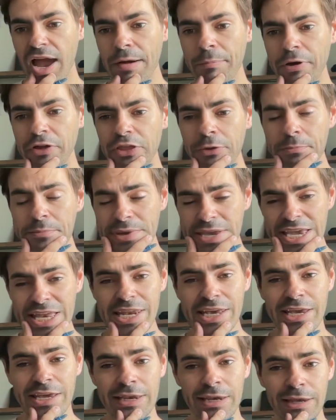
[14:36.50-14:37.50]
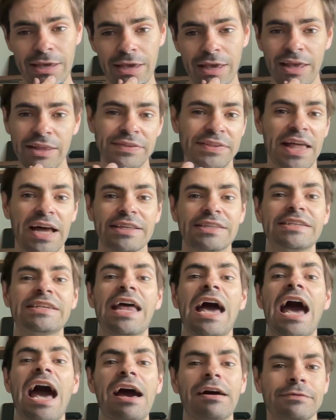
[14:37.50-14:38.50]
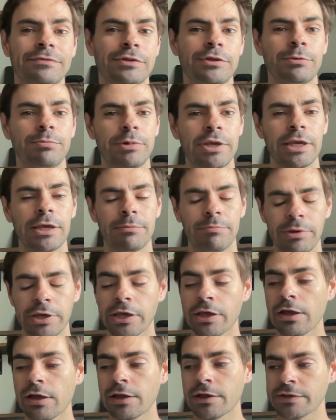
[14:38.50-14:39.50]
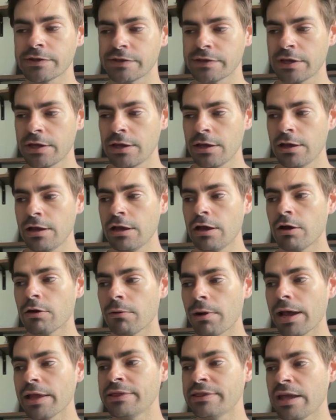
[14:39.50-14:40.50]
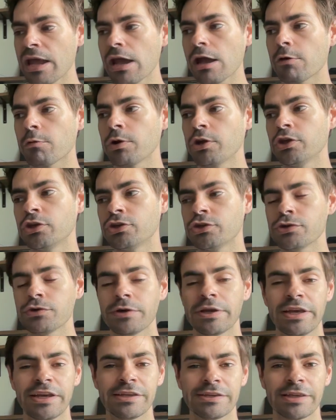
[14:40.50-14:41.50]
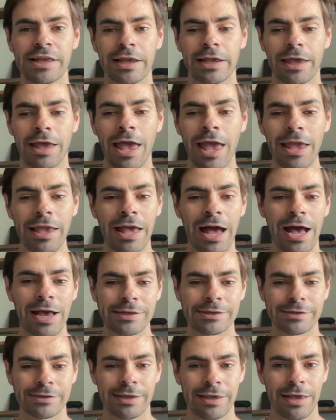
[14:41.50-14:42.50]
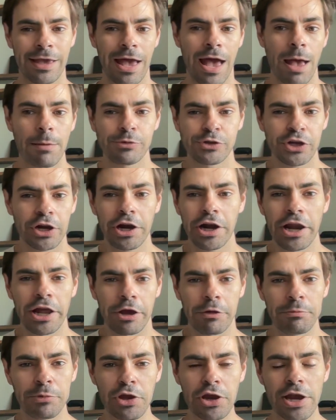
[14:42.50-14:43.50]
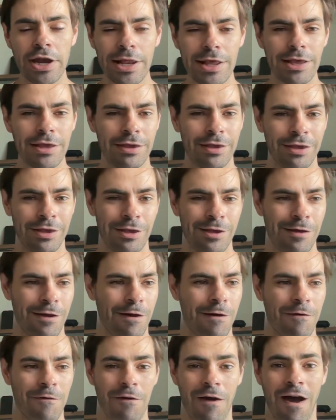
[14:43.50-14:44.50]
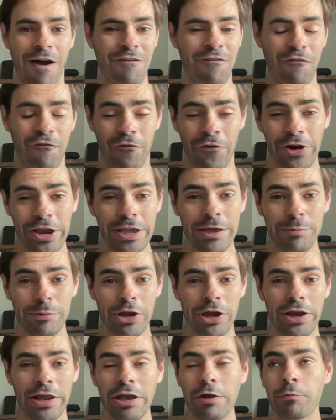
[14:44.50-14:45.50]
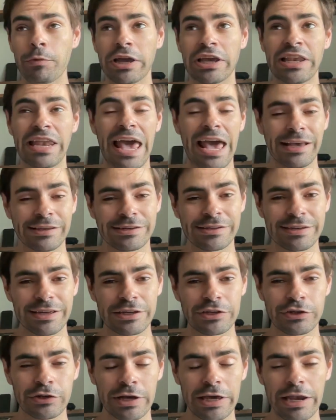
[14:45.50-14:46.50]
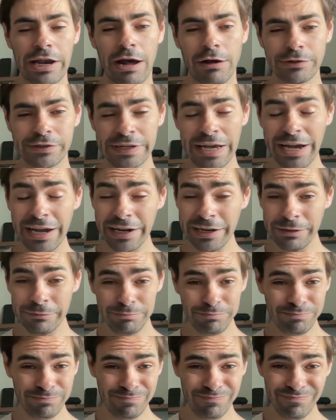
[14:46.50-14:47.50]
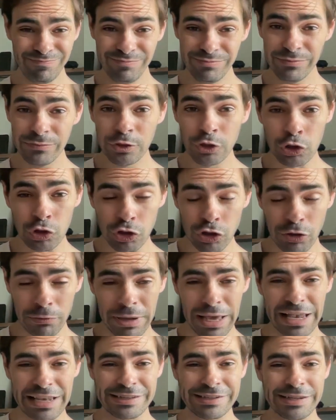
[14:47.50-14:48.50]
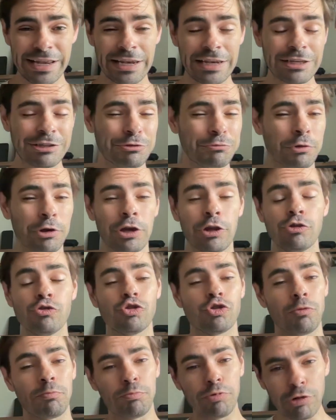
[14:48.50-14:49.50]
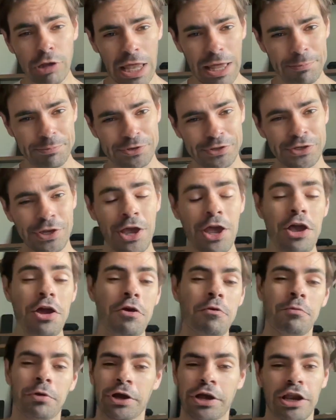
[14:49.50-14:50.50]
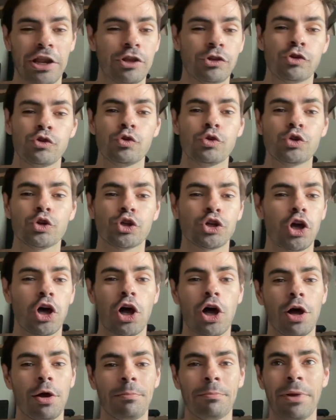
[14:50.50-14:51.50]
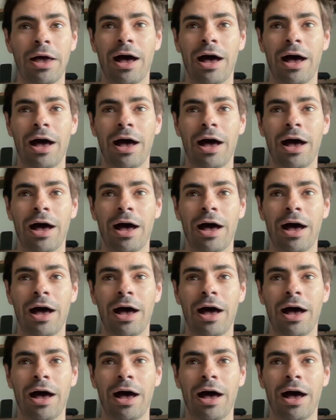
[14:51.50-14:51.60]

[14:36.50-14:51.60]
the meeting, doesn't have to be, because right there what you're doing is like, hey guys, I'm starting a community, a free community. We can exercise together outside, do some calisthenics. We're gonna do some pull-ups. We're gonna do some